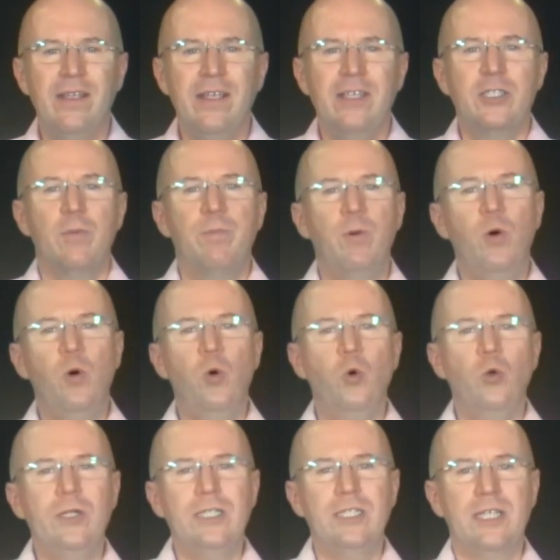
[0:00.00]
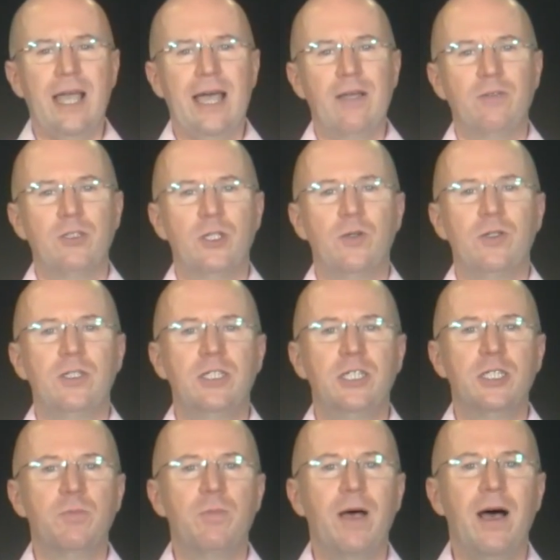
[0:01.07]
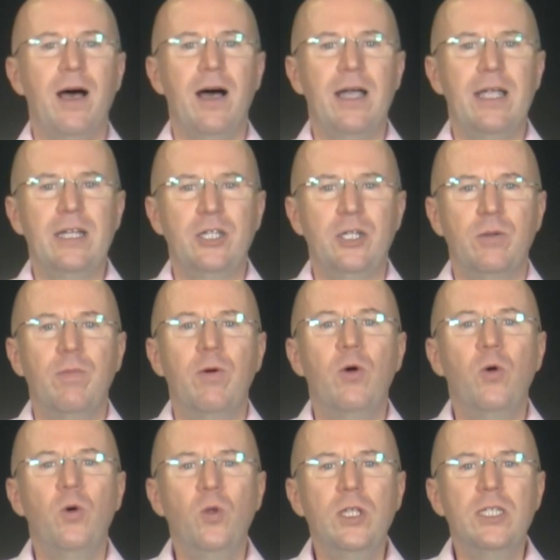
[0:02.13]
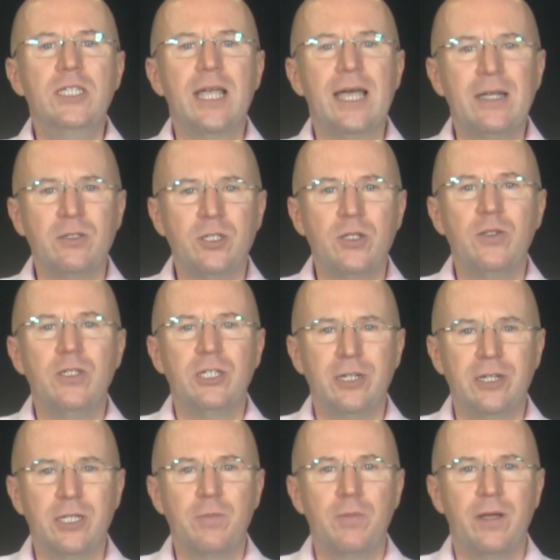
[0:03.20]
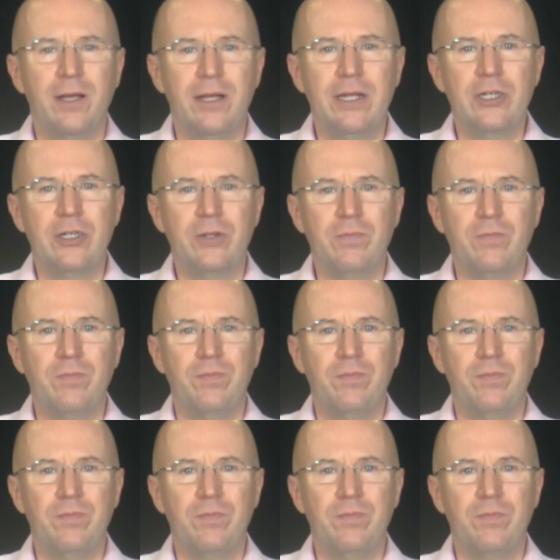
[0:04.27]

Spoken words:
So put all the sound so it's just behind you. Put all the sound so it's just behind you.